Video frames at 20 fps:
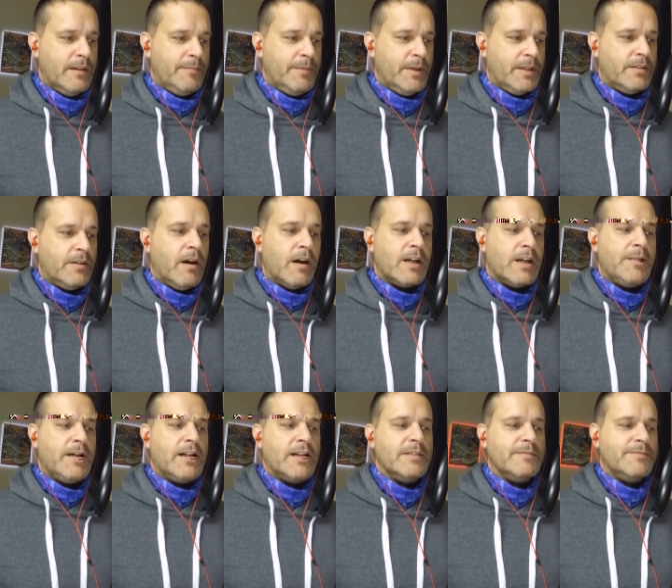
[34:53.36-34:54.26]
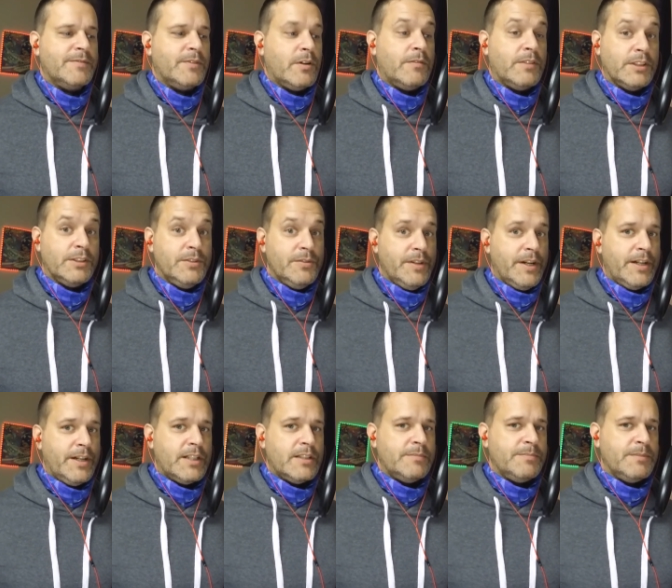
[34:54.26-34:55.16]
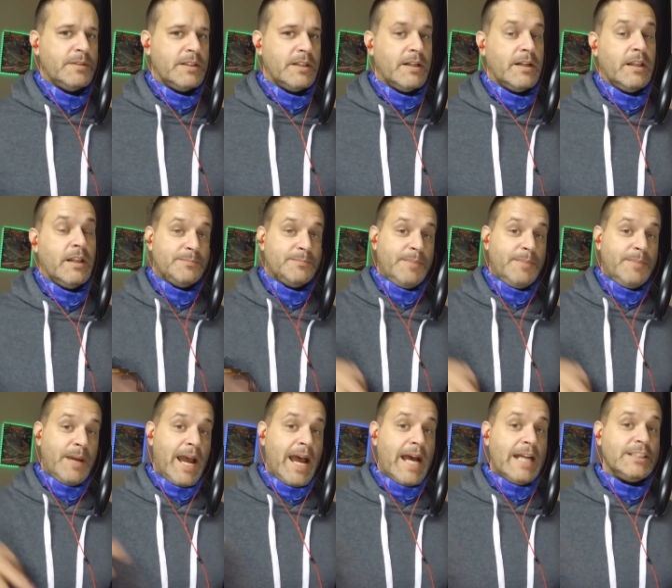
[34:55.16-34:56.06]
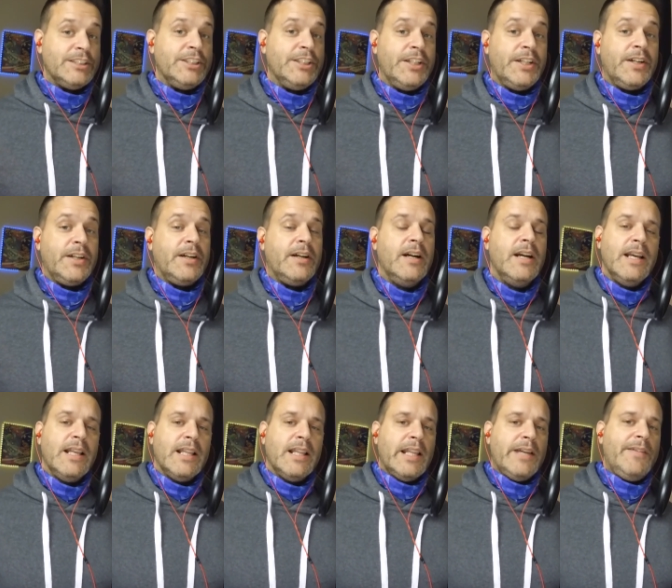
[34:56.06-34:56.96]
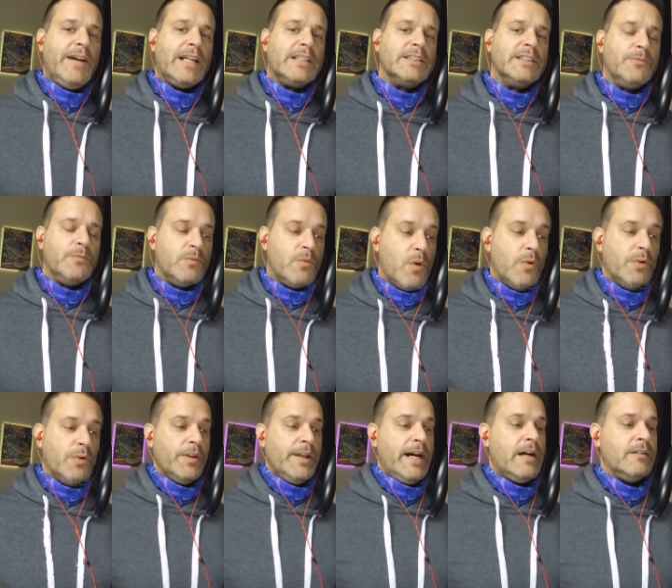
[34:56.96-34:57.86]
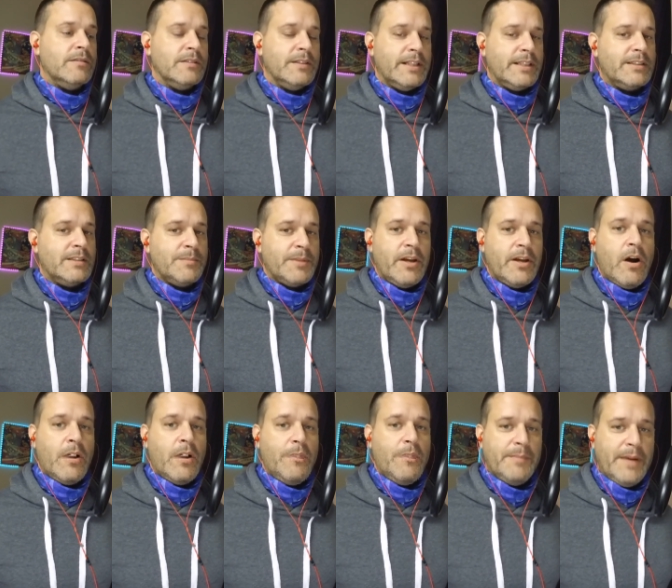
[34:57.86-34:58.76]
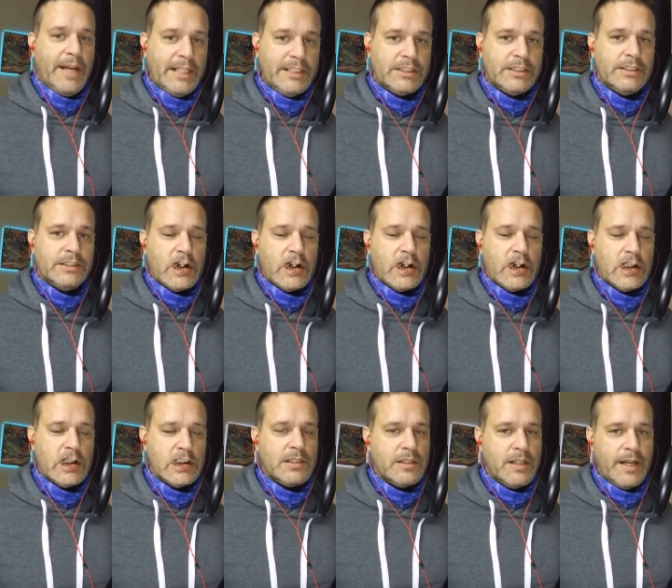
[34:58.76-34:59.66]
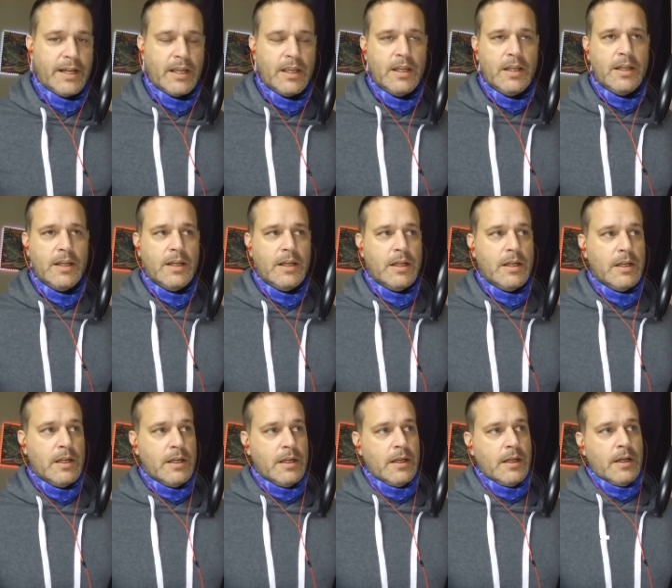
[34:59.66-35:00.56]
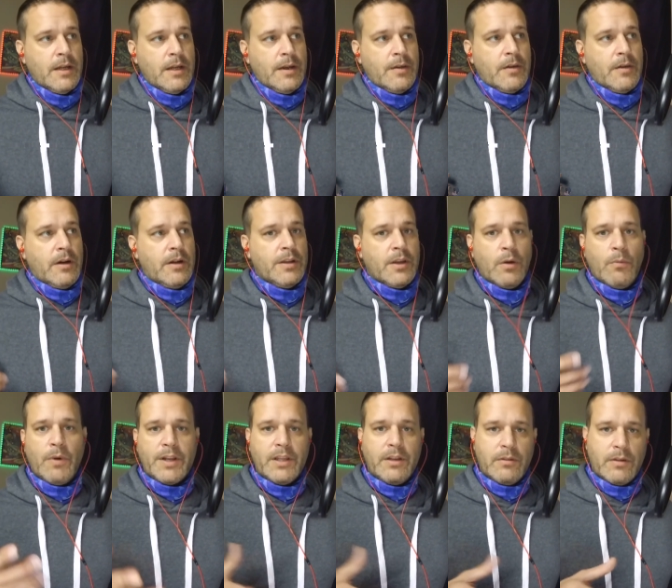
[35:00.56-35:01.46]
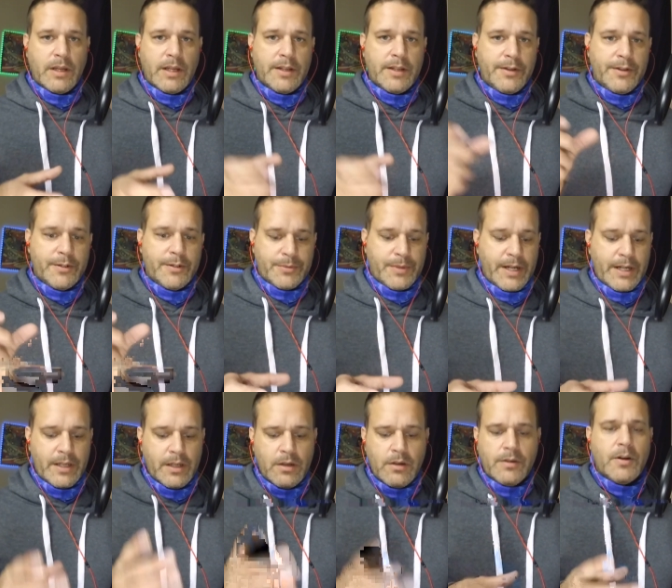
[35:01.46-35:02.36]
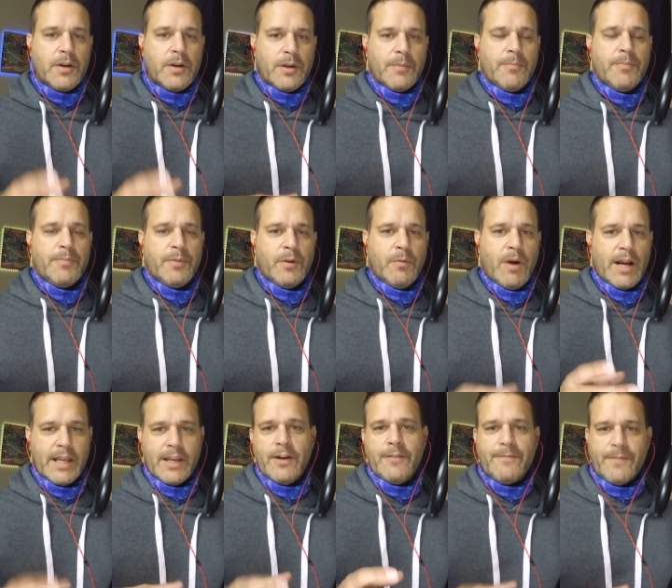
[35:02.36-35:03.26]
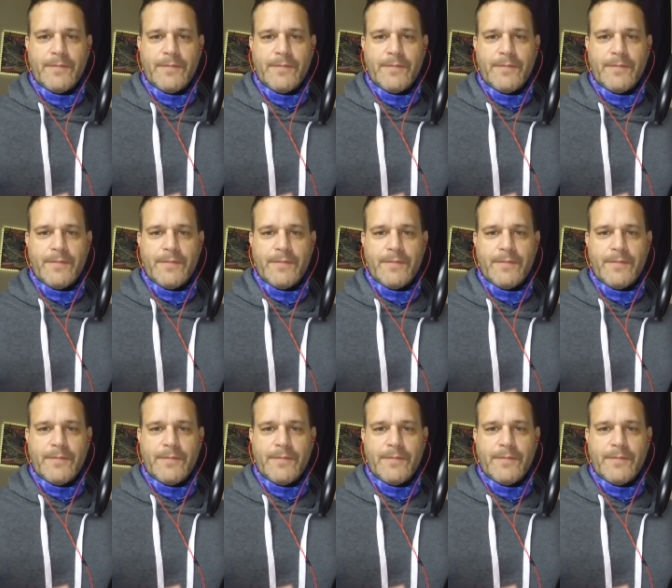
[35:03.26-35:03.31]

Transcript: been talking about it for over 2 years, but then in the past year, they've actually rolled out like some of the automation as far as like, well, you know, when you get your drink, you know, you want to get your